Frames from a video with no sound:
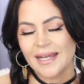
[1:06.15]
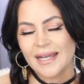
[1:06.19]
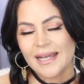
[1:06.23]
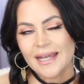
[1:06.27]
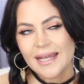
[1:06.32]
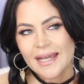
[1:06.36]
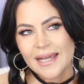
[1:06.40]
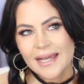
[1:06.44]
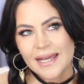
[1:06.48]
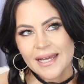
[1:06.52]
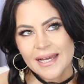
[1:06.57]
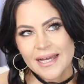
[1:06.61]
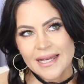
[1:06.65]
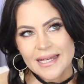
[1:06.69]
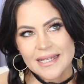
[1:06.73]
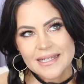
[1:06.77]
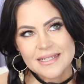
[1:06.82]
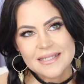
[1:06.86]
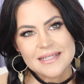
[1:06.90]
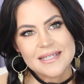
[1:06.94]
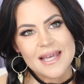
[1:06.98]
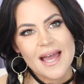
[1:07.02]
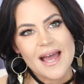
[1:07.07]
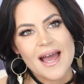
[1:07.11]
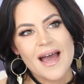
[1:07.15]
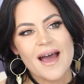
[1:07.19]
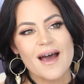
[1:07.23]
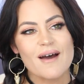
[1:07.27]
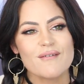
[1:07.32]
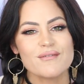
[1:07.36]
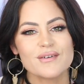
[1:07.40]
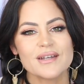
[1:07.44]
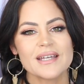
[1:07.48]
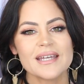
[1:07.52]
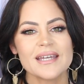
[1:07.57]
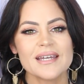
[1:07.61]
And
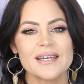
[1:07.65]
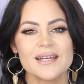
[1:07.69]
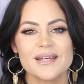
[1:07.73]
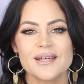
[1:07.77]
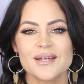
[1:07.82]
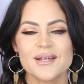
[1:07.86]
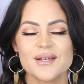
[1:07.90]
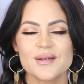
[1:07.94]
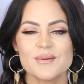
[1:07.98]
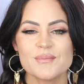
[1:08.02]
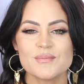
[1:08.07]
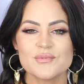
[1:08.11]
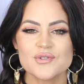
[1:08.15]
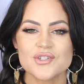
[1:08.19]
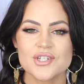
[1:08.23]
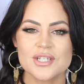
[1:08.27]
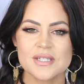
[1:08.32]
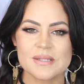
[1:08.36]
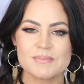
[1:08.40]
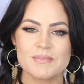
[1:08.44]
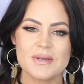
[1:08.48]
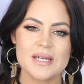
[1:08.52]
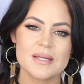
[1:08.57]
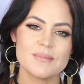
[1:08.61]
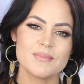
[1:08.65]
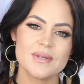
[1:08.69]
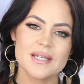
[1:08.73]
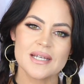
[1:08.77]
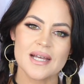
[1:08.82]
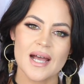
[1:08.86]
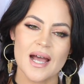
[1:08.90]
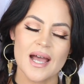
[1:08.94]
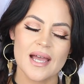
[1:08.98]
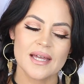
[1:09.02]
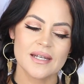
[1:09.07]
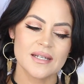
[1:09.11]
having him just made
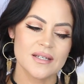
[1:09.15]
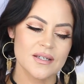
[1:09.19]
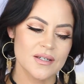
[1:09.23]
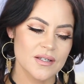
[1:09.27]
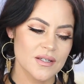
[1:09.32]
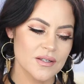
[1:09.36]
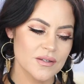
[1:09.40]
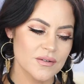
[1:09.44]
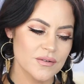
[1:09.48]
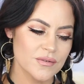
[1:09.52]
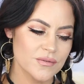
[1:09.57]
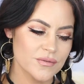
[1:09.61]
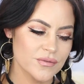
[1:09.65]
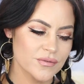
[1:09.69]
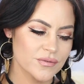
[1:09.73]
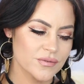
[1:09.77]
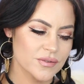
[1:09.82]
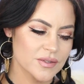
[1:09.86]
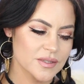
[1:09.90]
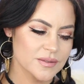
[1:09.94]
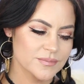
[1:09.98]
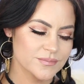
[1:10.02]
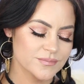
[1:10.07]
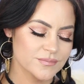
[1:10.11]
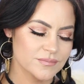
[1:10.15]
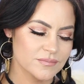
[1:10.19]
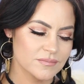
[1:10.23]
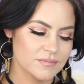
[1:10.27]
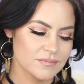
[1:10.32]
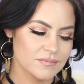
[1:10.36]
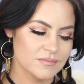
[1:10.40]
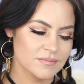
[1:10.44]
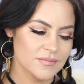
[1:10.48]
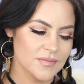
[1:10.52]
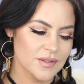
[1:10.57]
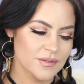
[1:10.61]
me kind of
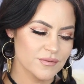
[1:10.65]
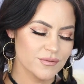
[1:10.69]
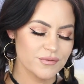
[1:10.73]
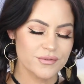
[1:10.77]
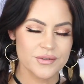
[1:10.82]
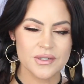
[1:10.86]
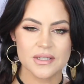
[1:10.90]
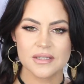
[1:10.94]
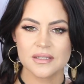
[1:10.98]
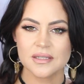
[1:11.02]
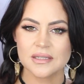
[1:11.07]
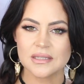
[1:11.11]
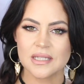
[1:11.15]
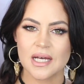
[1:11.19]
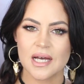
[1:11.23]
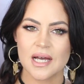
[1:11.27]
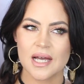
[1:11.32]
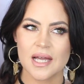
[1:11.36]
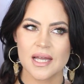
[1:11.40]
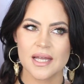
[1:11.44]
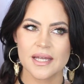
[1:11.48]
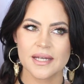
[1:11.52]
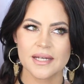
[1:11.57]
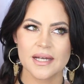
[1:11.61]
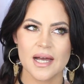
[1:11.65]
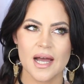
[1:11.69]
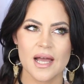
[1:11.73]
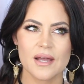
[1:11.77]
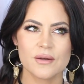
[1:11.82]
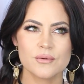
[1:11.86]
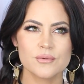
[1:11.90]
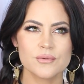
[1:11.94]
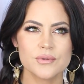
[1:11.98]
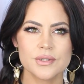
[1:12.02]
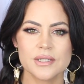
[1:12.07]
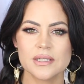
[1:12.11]
feel like
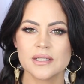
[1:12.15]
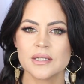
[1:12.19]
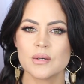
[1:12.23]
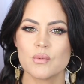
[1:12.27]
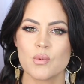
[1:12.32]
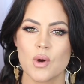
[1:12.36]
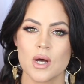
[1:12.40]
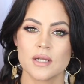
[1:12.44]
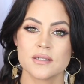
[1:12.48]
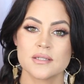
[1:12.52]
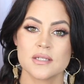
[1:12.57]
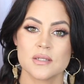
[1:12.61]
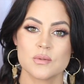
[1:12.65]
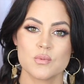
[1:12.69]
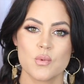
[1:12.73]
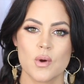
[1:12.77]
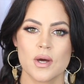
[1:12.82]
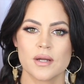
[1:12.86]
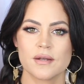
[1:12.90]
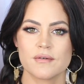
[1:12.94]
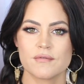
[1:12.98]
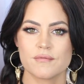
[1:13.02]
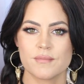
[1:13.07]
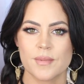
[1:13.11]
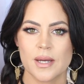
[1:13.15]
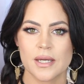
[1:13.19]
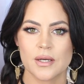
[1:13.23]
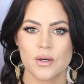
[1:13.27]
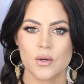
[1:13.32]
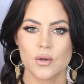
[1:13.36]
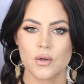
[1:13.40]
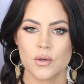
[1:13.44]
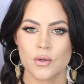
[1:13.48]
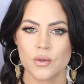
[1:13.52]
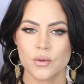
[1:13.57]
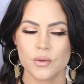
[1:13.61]
I really wanted one of my
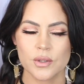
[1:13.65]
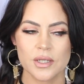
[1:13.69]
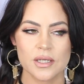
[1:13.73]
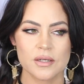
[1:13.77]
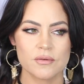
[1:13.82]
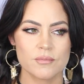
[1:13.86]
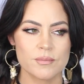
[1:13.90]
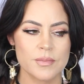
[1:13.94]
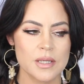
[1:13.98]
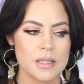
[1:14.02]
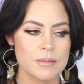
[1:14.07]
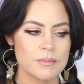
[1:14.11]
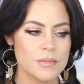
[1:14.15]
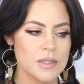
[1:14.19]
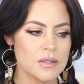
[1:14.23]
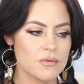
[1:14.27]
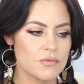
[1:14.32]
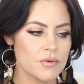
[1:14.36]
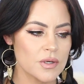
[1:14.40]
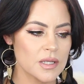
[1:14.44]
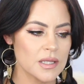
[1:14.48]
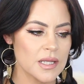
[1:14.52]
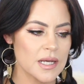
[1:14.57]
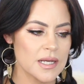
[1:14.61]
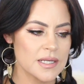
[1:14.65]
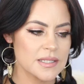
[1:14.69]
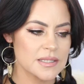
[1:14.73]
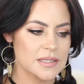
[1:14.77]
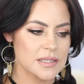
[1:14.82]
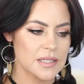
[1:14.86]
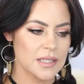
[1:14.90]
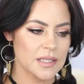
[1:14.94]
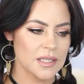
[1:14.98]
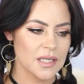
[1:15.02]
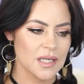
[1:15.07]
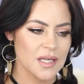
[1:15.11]
own. It made me
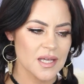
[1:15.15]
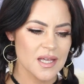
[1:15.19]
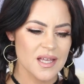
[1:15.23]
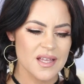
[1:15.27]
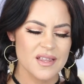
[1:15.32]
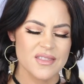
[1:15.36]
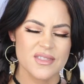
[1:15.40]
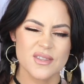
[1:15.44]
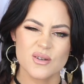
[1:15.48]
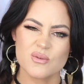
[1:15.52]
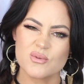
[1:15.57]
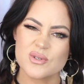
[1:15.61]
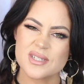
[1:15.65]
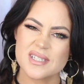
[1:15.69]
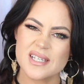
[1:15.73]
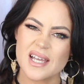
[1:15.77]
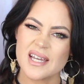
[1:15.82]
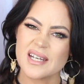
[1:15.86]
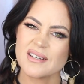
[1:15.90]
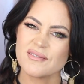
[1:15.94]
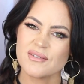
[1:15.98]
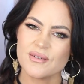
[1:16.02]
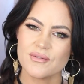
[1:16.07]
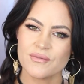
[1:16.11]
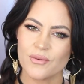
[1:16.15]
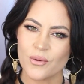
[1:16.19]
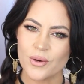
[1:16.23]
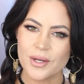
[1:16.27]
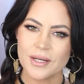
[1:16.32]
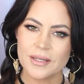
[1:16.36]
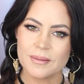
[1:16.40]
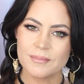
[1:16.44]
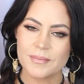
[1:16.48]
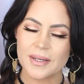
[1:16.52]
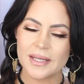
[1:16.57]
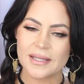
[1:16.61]
realize like there was kind of a
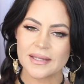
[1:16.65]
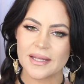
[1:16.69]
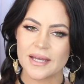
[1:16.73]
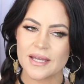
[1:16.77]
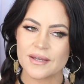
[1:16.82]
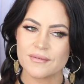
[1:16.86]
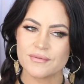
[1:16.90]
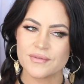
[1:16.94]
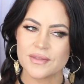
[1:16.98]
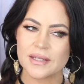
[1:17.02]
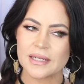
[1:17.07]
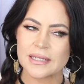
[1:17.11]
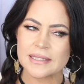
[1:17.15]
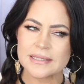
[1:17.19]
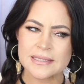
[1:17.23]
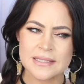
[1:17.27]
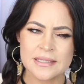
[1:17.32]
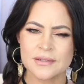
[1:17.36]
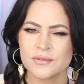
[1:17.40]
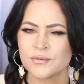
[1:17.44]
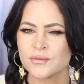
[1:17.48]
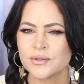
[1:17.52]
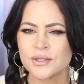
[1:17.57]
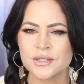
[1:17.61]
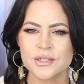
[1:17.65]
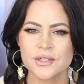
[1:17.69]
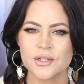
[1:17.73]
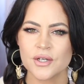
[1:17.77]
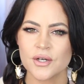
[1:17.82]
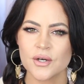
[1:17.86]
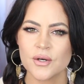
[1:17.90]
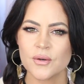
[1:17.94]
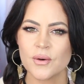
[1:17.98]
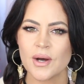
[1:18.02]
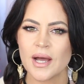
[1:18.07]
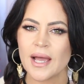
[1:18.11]
void in my life that I didn't really
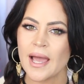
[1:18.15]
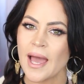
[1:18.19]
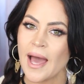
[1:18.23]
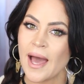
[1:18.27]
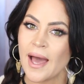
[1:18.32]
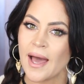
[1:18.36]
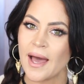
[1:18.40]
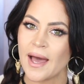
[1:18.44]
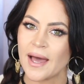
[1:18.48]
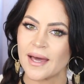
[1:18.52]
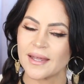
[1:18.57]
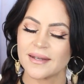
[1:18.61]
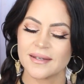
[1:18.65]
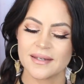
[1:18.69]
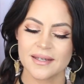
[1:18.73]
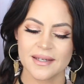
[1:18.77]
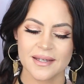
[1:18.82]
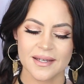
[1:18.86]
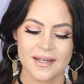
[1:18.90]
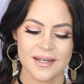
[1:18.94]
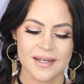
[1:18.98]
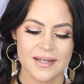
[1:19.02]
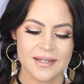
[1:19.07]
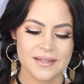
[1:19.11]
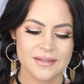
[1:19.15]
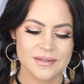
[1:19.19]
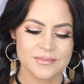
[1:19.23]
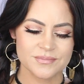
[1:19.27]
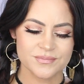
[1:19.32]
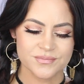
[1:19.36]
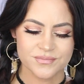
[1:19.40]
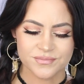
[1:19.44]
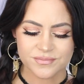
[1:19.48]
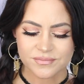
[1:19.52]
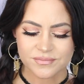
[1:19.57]
know I had, and